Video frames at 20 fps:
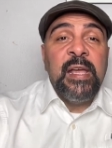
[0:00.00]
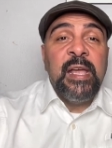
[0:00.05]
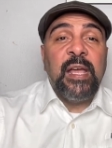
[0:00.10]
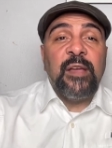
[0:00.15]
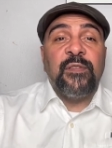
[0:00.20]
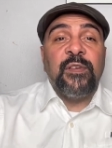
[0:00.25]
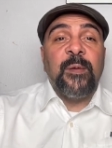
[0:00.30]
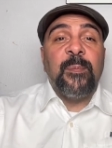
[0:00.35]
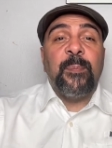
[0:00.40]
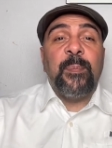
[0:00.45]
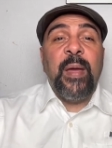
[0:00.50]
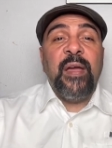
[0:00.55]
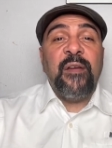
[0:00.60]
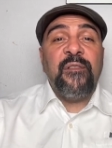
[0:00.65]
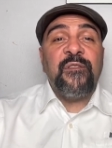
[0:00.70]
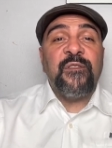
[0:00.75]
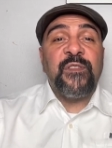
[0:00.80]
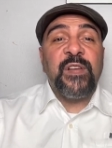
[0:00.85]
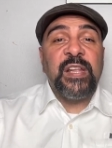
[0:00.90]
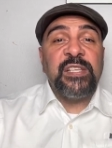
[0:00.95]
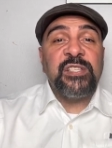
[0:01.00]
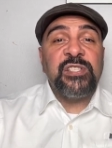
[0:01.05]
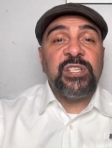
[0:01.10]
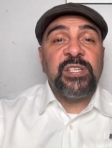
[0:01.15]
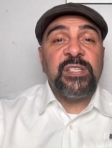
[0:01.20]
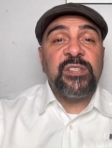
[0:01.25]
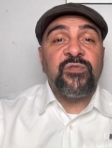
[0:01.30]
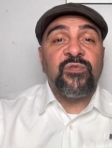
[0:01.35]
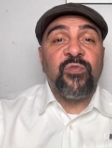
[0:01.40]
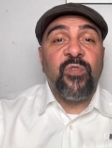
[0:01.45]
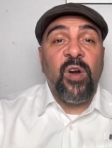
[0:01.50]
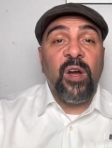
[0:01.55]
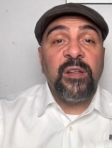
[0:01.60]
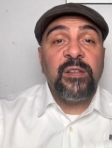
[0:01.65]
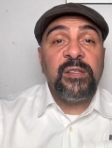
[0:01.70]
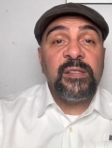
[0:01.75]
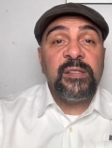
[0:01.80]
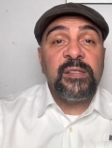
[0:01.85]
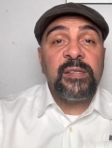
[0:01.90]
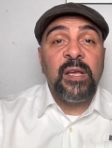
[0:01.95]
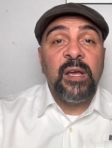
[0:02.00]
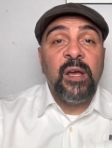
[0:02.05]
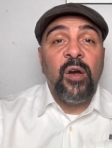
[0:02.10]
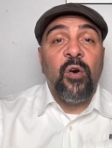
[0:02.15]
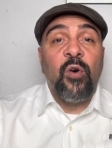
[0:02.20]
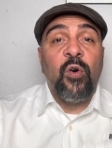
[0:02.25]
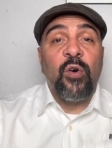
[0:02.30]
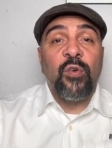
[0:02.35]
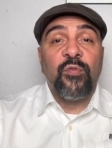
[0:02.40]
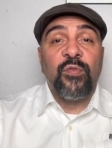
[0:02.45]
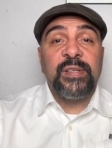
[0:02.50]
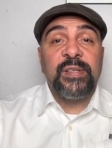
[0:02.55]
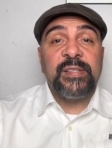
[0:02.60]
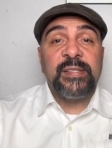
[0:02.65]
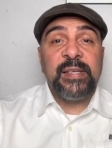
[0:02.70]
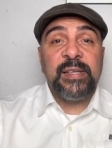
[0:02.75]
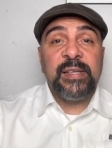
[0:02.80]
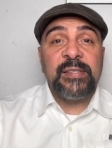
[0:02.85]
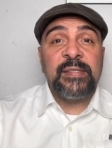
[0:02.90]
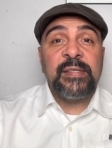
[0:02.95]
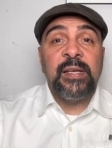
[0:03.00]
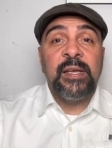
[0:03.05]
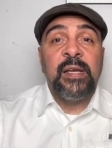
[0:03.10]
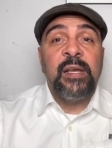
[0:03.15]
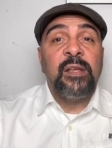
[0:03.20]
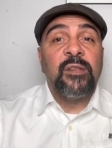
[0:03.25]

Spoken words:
If your pet flinches, runs, or resists,